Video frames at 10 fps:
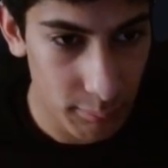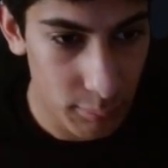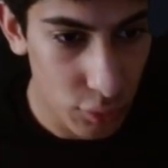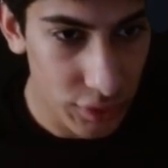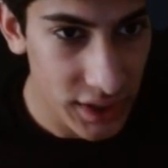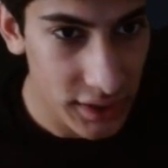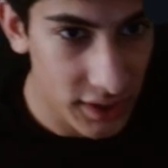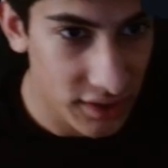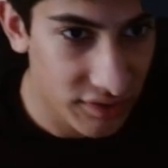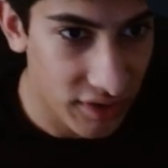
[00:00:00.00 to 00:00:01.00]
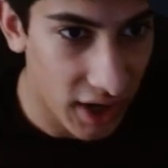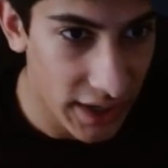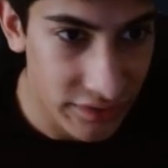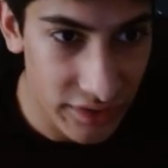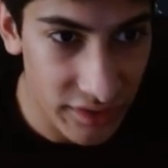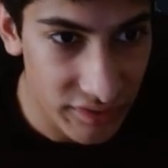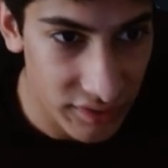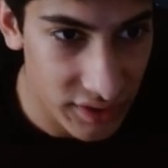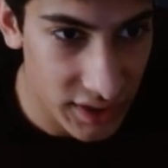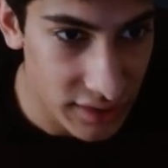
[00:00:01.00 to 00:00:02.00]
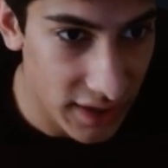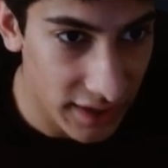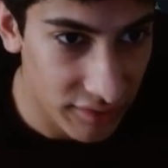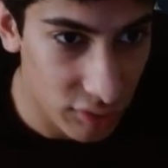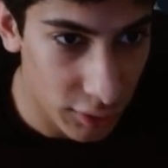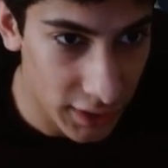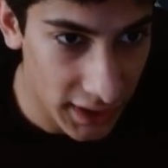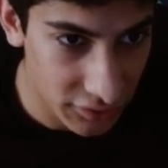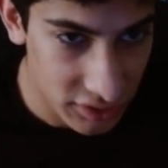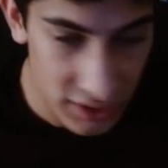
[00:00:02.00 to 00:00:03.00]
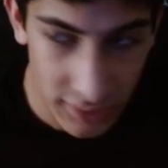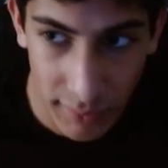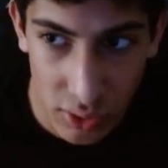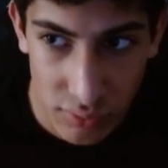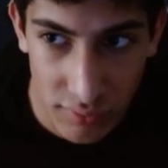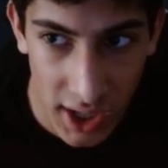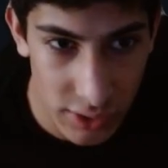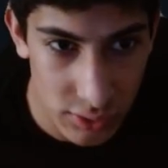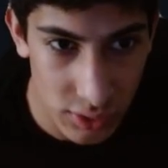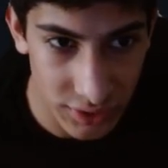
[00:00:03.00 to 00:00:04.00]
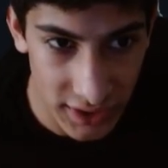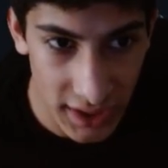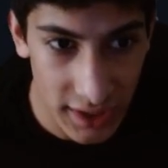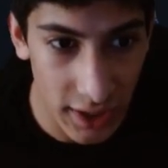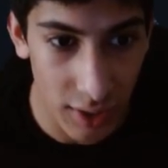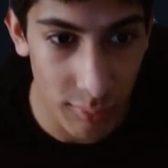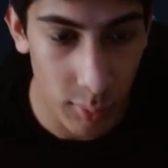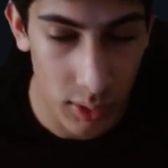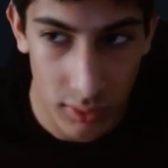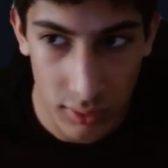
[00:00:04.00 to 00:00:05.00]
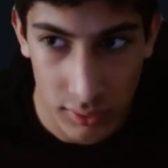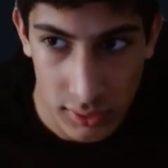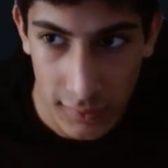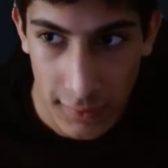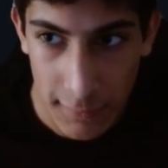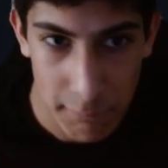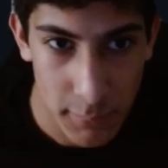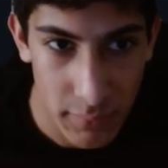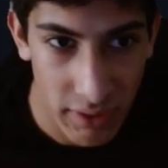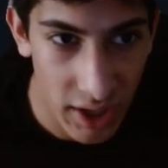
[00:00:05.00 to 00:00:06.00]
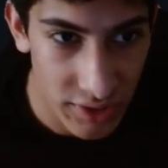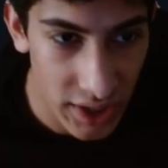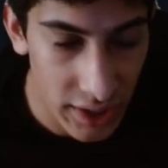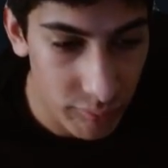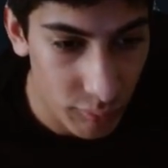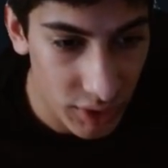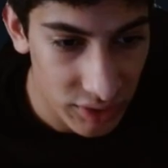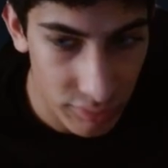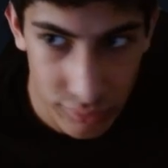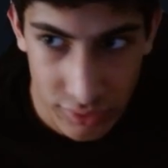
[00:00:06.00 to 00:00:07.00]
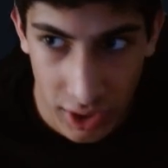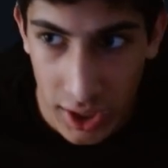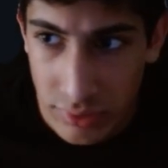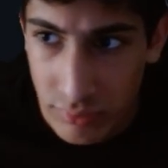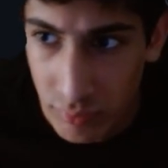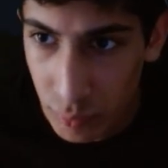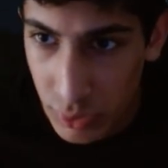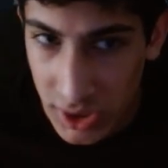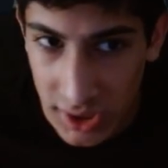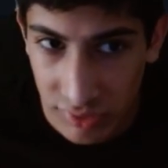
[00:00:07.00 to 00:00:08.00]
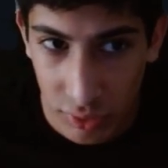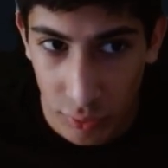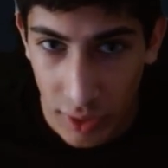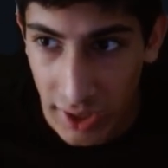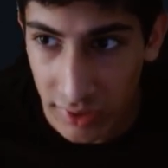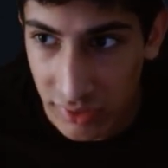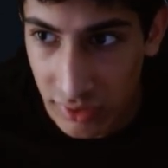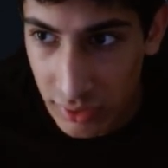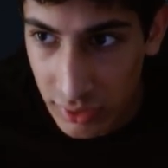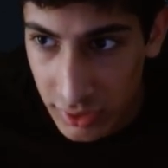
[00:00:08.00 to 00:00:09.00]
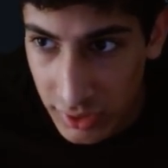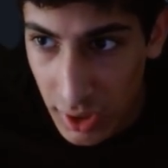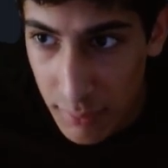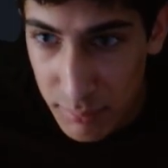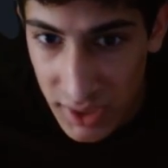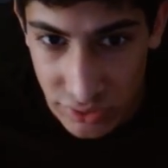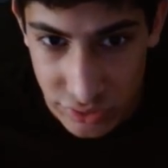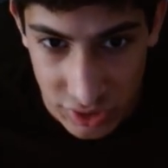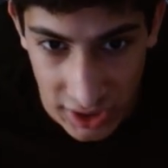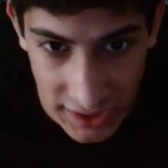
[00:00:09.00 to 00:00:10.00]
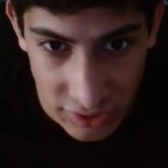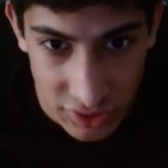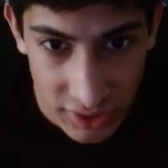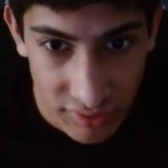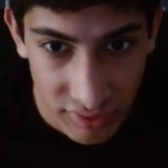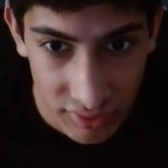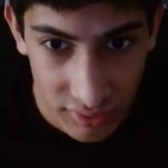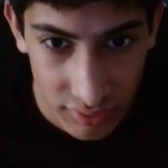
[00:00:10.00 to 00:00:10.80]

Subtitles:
put it inside this index.html file on GitHub. And then once we're done, we can select commit changes,